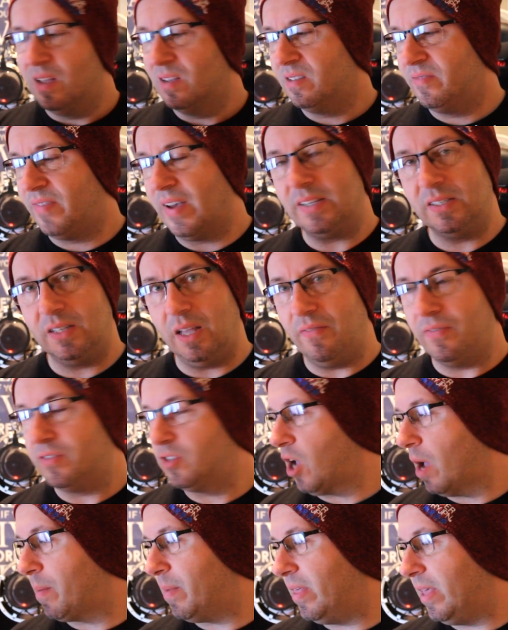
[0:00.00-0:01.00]
It's festive,
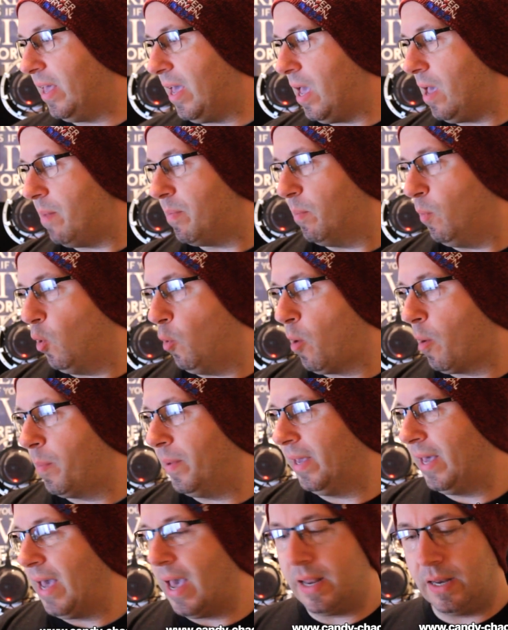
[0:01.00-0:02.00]
time of the year, but more
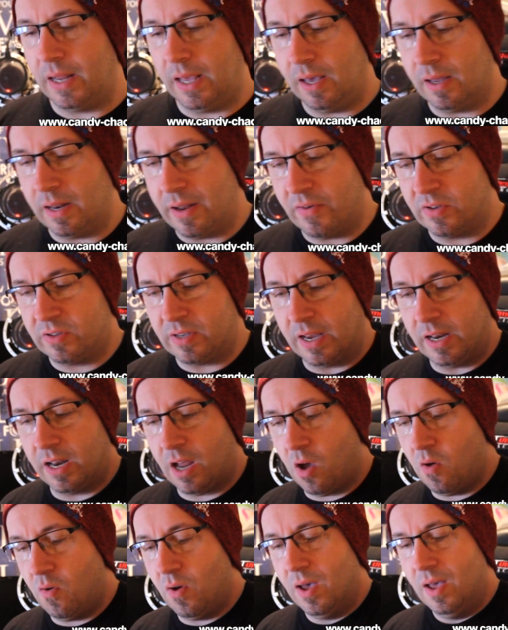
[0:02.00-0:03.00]
popping candy. I never say
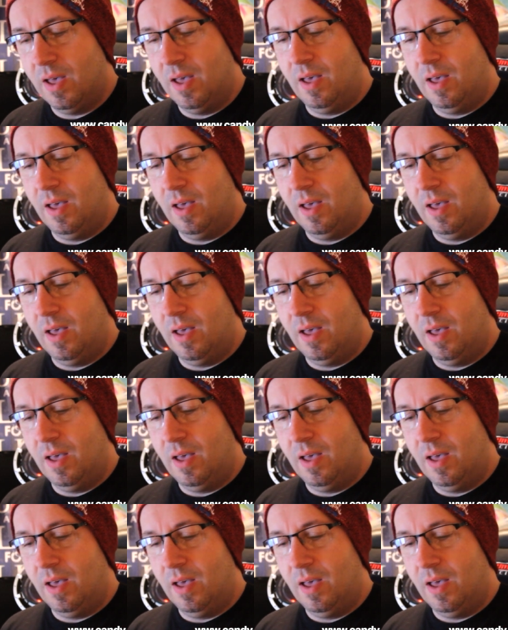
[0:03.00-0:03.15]
no.